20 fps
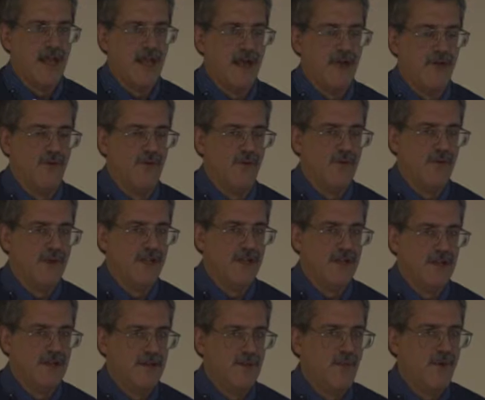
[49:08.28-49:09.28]
Now,
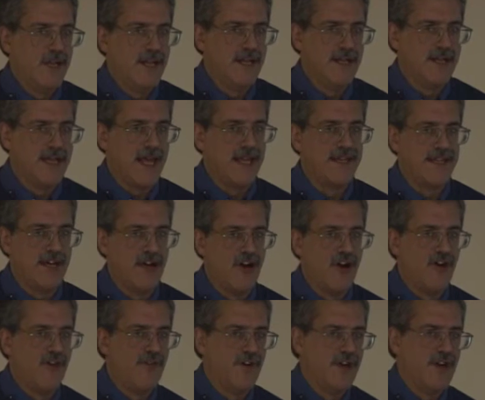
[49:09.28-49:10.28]
we didn't get there
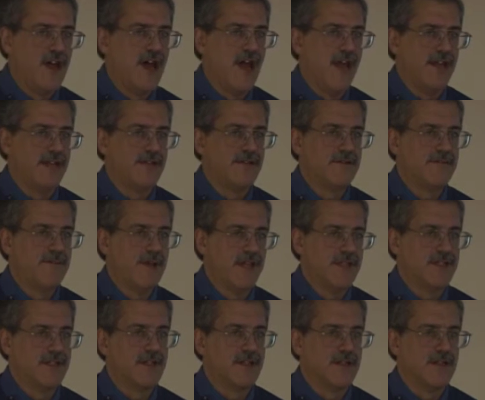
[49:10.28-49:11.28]
overnight.
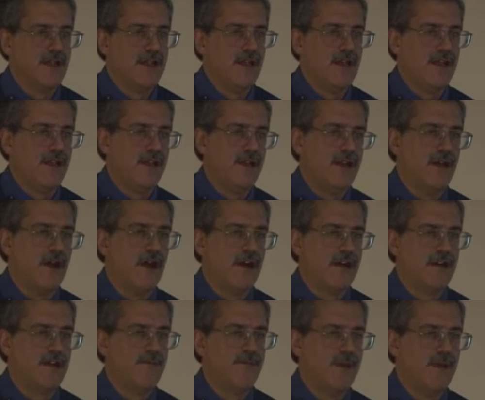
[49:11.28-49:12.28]
Basically,
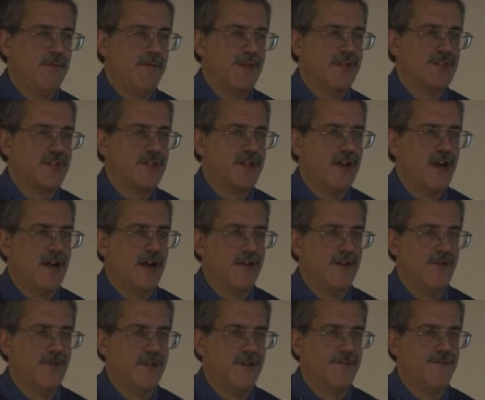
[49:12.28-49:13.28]
our commitment
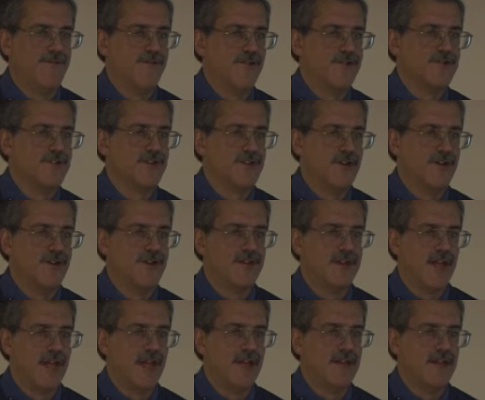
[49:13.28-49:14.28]
started with the first Earth
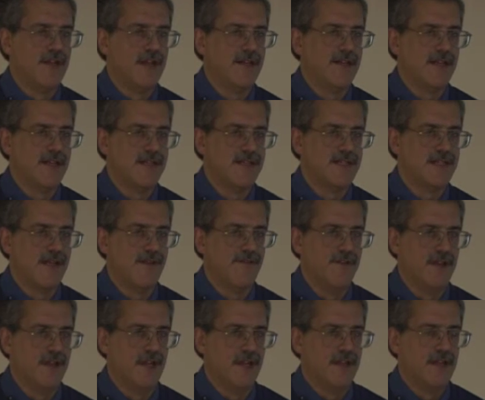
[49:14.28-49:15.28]
Day in
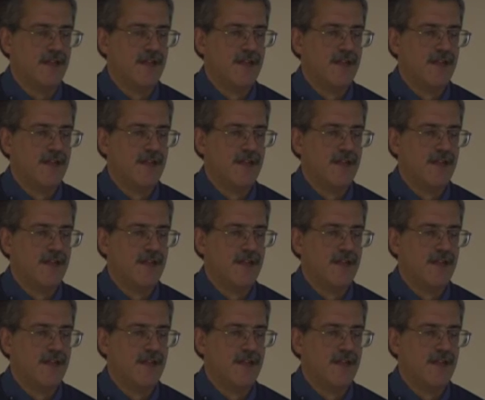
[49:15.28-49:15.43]
1970.